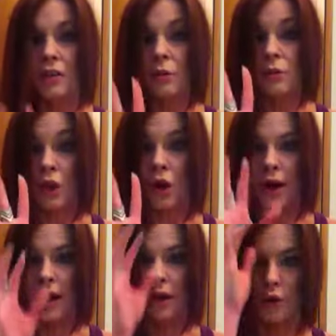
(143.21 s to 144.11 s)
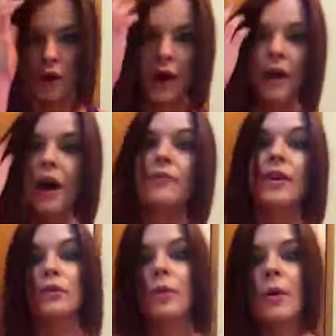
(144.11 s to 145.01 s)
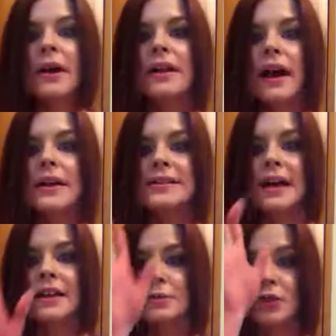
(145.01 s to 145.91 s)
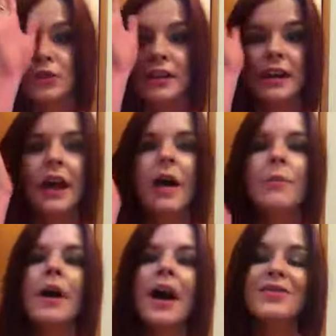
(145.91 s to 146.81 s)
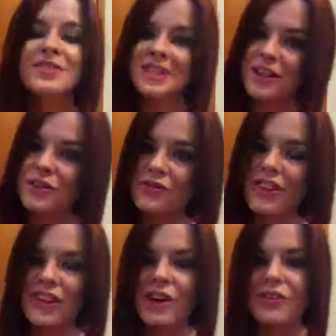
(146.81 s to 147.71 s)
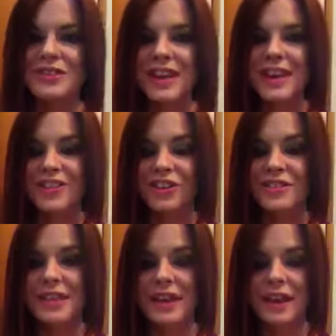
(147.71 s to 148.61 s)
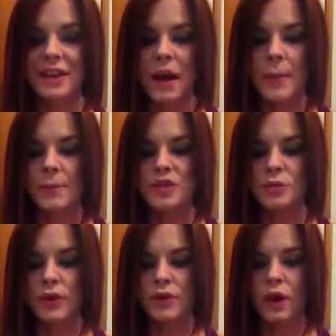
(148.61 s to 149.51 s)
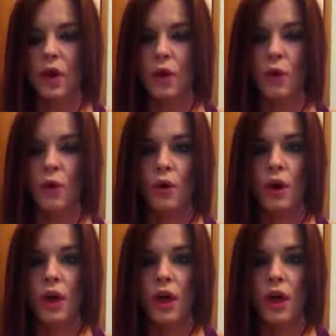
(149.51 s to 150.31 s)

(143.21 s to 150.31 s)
I'm sorry, okay? I've never bought my dye at Sally Beauty, but I've seen other videos and it looks like it comes with a whole